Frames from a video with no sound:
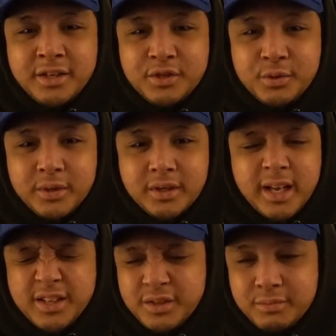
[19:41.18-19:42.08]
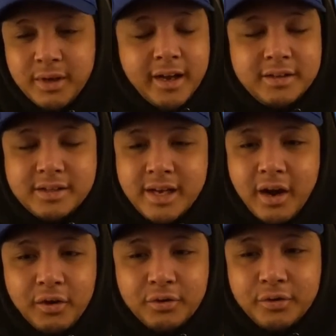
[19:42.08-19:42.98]
There's probably a nice
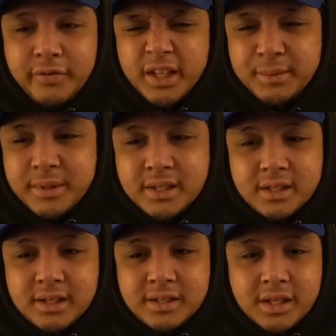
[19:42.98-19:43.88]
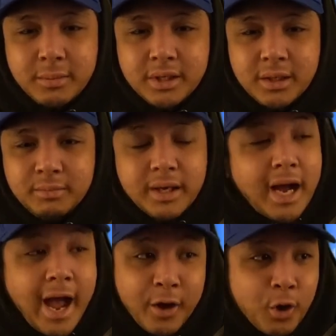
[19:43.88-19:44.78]
ending to it and some nice character
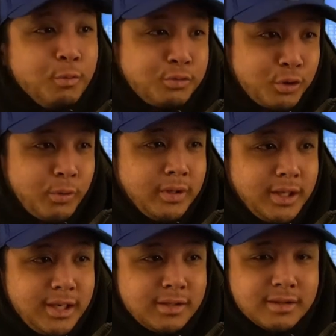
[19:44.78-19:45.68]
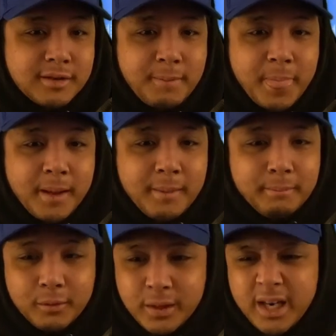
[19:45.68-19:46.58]
development scenes coming up. I
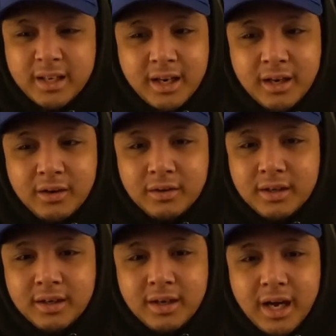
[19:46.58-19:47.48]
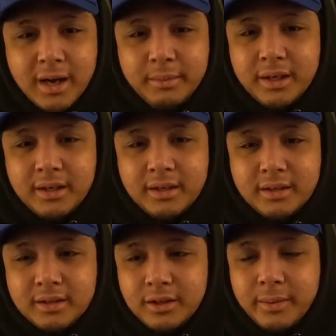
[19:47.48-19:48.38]
hope so, at least. But
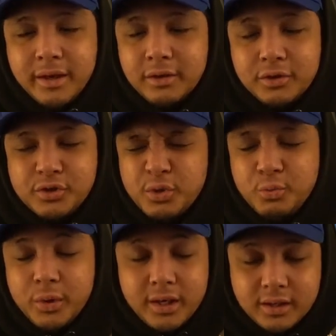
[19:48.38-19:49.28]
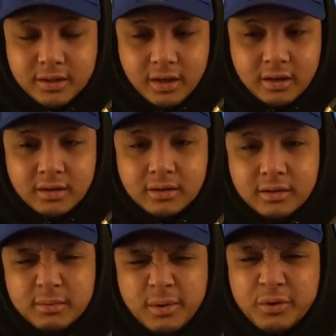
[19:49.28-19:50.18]
right now, I mean, they're
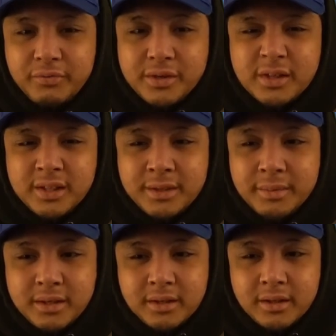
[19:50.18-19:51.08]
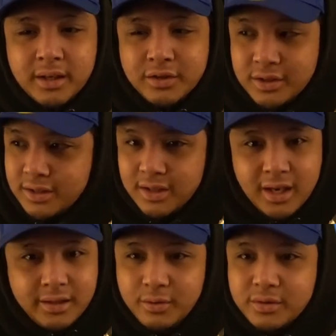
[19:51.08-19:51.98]
making her look so weak, dog,
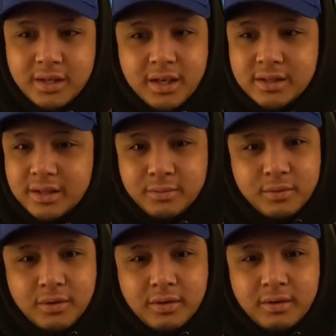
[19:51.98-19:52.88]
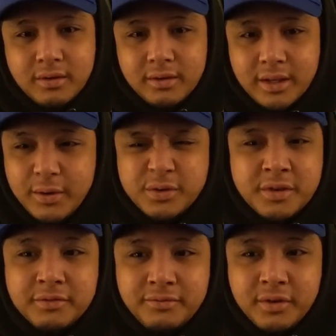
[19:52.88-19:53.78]
both physically and mentally. And she's not
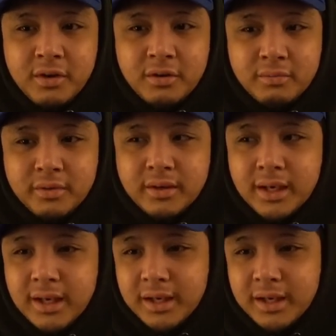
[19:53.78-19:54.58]
those things anymore.